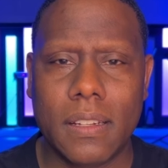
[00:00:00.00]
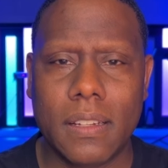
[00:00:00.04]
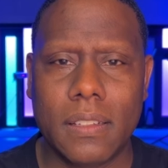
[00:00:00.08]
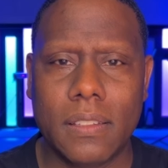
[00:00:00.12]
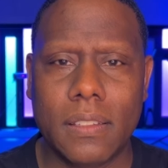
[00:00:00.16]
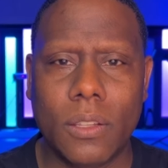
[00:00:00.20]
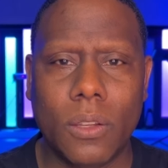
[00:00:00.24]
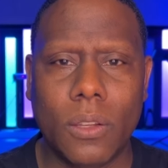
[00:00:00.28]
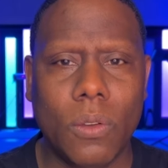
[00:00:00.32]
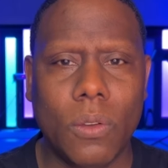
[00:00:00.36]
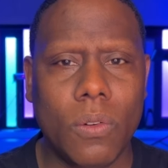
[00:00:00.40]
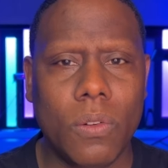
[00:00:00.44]

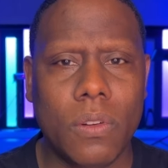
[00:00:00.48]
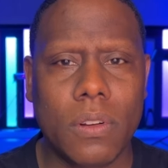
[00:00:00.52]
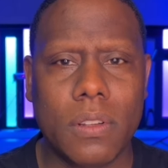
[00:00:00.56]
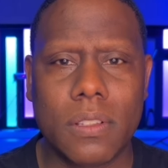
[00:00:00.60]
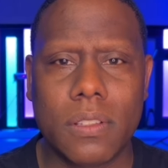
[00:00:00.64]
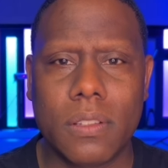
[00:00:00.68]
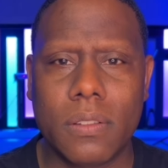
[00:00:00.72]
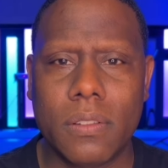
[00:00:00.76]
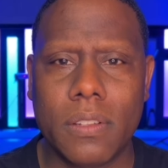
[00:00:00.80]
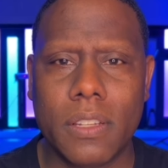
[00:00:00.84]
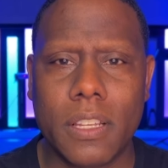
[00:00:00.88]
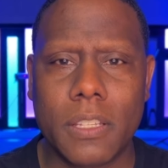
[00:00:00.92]
The Lord
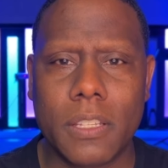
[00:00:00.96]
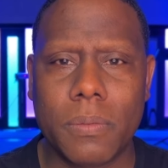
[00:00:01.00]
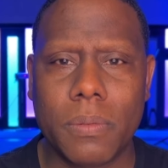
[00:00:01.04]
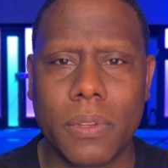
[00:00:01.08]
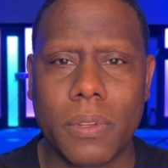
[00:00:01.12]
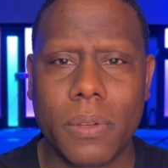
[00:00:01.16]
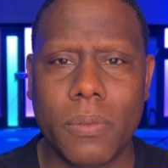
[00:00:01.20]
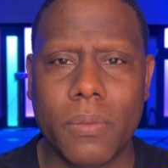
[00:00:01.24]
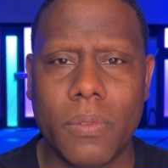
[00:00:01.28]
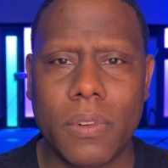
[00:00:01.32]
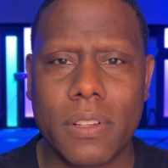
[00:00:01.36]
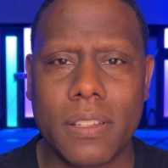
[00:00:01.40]
so
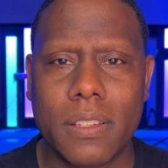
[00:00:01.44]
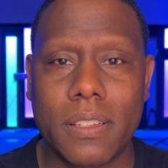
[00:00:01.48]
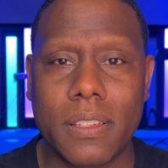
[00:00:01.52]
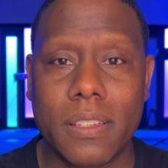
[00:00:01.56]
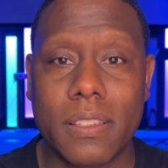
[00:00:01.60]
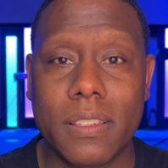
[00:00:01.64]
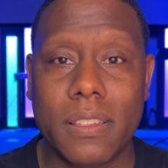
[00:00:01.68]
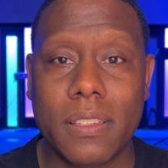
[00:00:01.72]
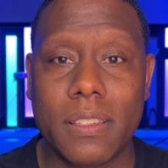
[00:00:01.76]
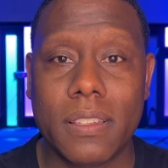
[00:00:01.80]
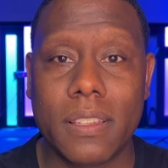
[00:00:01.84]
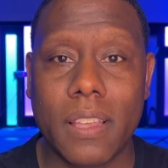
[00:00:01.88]
desperately wants
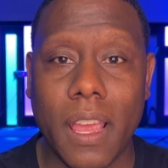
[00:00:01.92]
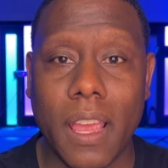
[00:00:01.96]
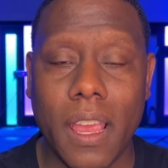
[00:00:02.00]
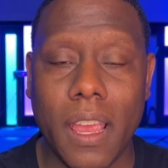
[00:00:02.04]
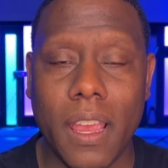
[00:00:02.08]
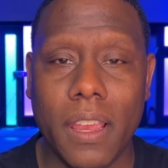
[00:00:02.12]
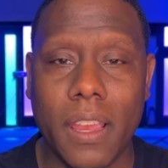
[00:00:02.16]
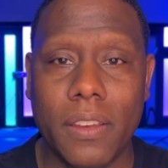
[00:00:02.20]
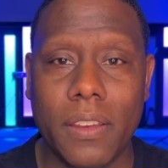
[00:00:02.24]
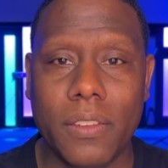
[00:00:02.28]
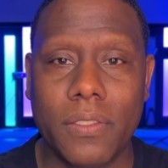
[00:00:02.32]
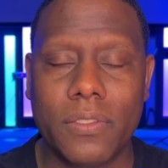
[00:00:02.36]
to
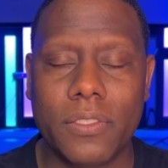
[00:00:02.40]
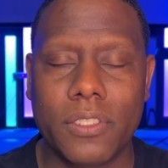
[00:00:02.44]
save